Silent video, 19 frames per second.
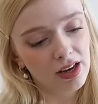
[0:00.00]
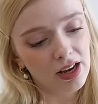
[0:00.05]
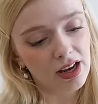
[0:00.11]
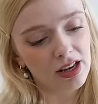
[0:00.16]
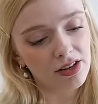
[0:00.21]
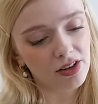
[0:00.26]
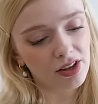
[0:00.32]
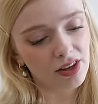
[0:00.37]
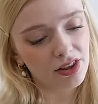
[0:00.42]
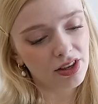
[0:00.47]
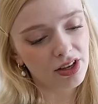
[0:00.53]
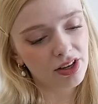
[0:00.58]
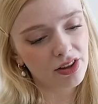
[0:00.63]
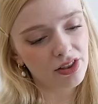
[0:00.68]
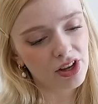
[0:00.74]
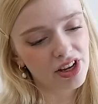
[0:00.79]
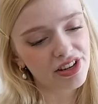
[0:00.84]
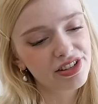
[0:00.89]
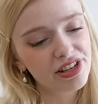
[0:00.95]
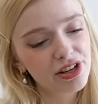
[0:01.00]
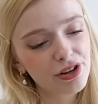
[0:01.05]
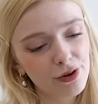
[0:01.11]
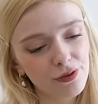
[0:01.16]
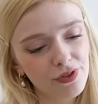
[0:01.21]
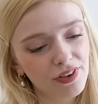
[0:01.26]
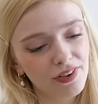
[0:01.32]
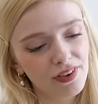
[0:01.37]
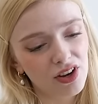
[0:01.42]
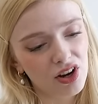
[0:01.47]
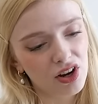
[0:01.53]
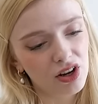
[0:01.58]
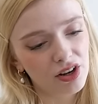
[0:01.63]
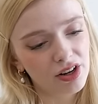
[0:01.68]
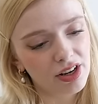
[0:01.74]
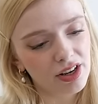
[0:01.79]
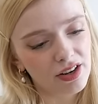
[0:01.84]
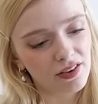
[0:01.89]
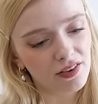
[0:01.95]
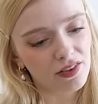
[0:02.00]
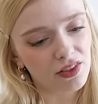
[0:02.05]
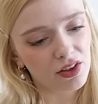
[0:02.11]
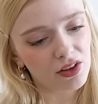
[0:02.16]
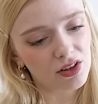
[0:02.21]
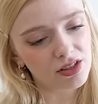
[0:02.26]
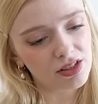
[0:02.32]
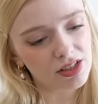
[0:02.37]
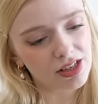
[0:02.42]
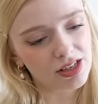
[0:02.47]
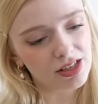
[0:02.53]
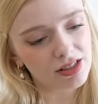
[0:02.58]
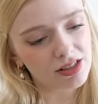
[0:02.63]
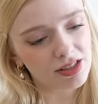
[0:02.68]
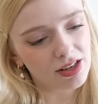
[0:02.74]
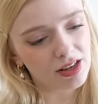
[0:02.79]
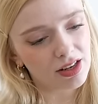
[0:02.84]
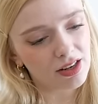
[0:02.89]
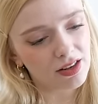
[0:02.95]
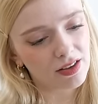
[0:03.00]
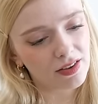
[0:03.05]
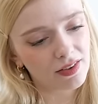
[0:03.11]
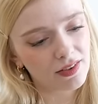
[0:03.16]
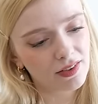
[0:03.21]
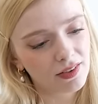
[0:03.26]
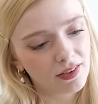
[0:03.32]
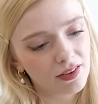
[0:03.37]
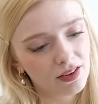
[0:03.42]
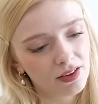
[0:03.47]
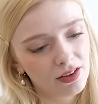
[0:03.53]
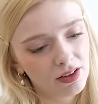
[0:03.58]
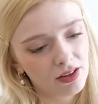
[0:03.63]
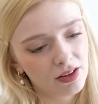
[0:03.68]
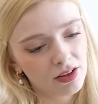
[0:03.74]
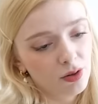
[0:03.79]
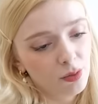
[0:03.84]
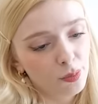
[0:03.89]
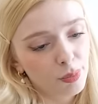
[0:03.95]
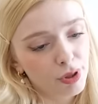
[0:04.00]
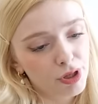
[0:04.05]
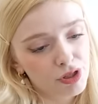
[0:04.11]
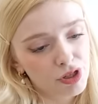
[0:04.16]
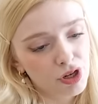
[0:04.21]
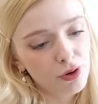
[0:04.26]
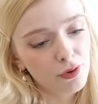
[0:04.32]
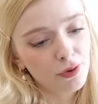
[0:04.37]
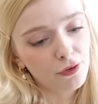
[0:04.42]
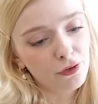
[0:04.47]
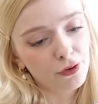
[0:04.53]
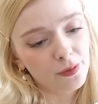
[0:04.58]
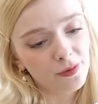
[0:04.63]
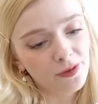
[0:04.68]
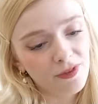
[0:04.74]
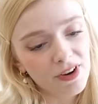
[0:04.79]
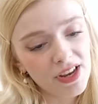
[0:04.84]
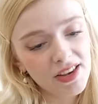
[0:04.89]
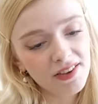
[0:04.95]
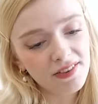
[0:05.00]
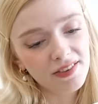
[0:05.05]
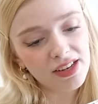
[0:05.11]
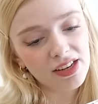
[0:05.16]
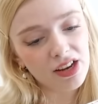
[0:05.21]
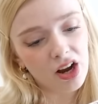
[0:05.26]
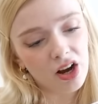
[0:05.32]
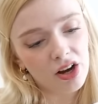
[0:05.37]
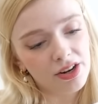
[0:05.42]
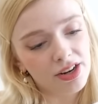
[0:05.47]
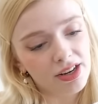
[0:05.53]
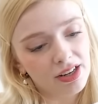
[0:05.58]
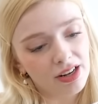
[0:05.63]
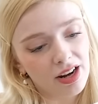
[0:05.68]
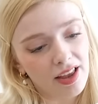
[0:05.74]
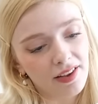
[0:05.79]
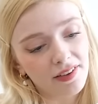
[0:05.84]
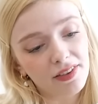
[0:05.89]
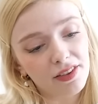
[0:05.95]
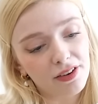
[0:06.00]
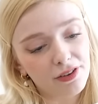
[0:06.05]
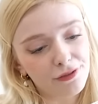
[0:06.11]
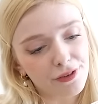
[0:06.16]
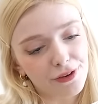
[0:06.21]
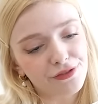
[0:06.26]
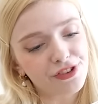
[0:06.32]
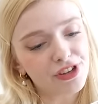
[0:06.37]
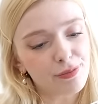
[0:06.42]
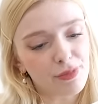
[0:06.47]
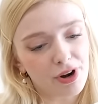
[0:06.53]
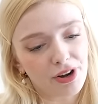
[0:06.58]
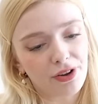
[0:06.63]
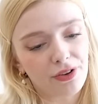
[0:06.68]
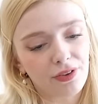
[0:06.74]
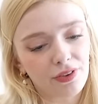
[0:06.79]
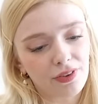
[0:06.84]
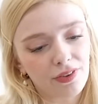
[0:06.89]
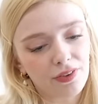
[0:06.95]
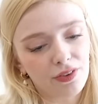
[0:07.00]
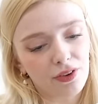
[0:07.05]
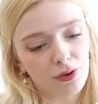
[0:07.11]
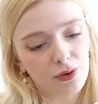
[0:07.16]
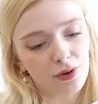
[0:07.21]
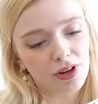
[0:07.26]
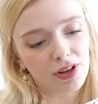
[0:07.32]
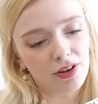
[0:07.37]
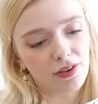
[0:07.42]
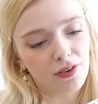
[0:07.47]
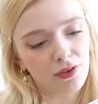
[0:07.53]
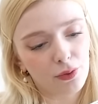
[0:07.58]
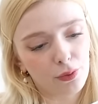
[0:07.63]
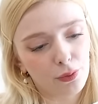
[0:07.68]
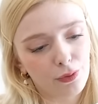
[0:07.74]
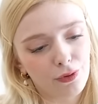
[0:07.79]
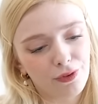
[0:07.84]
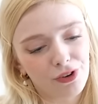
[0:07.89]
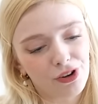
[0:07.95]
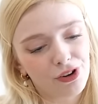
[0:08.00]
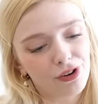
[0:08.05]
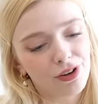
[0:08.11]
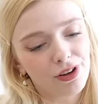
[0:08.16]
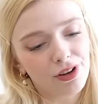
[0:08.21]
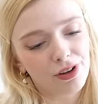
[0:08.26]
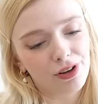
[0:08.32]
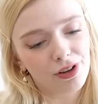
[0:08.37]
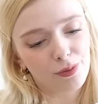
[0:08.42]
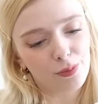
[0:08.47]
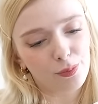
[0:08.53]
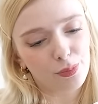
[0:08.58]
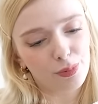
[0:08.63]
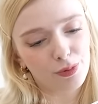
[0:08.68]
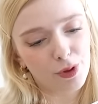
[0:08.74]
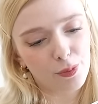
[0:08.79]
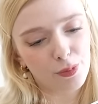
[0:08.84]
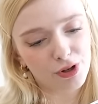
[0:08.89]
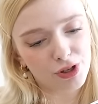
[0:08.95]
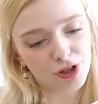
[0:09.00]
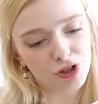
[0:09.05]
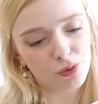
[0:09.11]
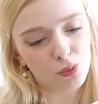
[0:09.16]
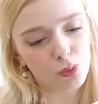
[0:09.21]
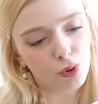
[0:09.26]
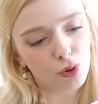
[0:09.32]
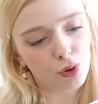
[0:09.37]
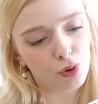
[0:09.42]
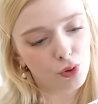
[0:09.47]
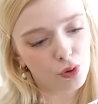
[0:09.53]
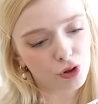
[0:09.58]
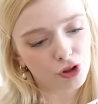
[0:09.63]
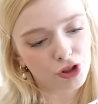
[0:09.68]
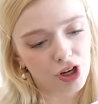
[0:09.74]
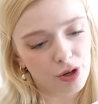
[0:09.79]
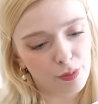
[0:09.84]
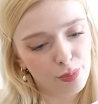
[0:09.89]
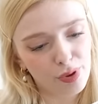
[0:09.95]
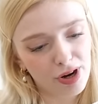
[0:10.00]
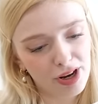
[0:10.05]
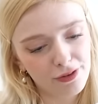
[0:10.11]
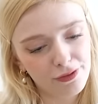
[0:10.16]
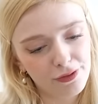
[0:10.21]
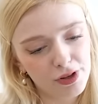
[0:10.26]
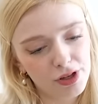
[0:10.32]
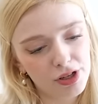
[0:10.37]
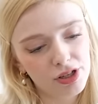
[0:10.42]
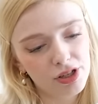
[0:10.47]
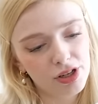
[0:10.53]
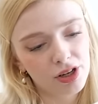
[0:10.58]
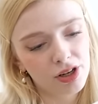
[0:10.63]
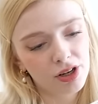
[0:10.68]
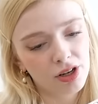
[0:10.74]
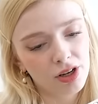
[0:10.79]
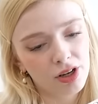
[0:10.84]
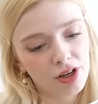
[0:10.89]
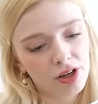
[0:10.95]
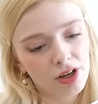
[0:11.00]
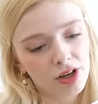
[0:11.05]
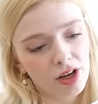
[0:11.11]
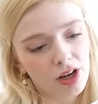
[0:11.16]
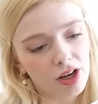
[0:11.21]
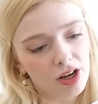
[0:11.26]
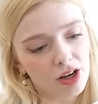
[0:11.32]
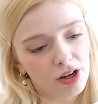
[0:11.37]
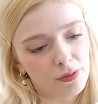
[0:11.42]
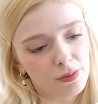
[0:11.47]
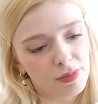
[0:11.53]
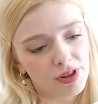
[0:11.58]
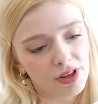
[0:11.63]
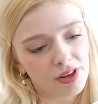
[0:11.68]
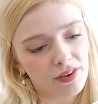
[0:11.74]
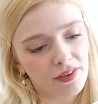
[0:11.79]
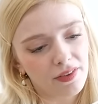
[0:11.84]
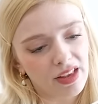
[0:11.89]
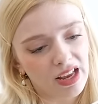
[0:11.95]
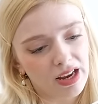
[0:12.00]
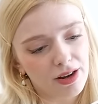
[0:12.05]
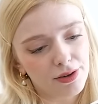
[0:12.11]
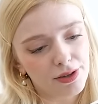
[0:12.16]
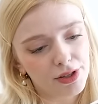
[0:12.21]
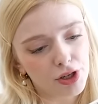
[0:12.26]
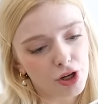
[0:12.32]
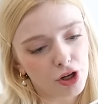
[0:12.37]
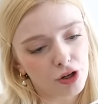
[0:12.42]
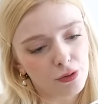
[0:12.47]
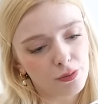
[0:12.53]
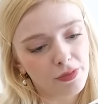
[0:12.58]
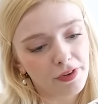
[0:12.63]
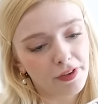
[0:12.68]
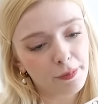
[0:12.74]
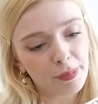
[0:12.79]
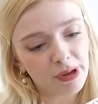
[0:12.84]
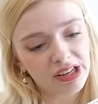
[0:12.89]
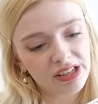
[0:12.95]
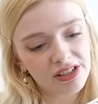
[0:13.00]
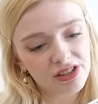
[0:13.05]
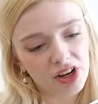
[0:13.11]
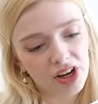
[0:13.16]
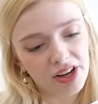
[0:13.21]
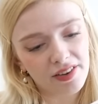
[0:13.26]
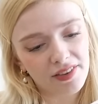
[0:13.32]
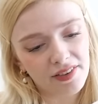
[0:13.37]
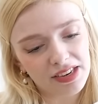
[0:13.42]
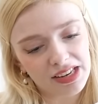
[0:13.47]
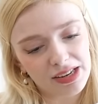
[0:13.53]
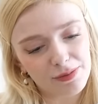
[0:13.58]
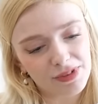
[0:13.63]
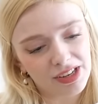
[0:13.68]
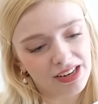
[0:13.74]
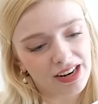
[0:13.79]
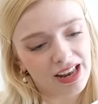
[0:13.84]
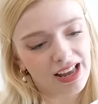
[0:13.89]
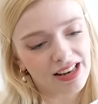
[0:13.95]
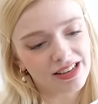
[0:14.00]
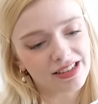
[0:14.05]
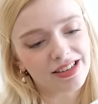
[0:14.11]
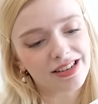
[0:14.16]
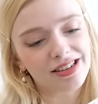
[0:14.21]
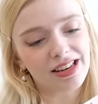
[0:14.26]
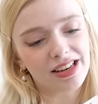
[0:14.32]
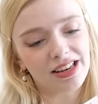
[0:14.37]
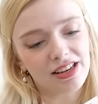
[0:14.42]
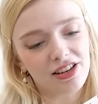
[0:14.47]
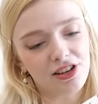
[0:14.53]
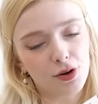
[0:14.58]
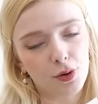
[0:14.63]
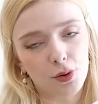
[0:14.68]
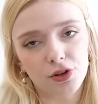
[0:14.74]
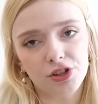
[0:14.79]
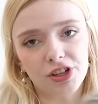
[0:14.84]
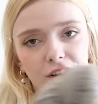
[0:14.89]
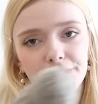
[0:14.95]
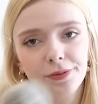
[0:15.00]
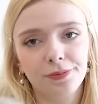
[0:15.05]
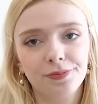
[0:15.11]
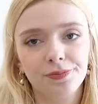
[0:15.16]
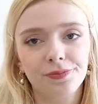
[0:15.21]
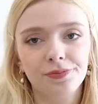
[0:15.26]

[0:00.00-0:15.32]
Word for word: And I think the idea of this yarn is that it is produced from fleece to yarn in less than 50 miles. So it's sourced at, at the British Wool Auction at Bradford, um, and then scoured, combed, spun, dyed, steamed, and handed in Yorkshire.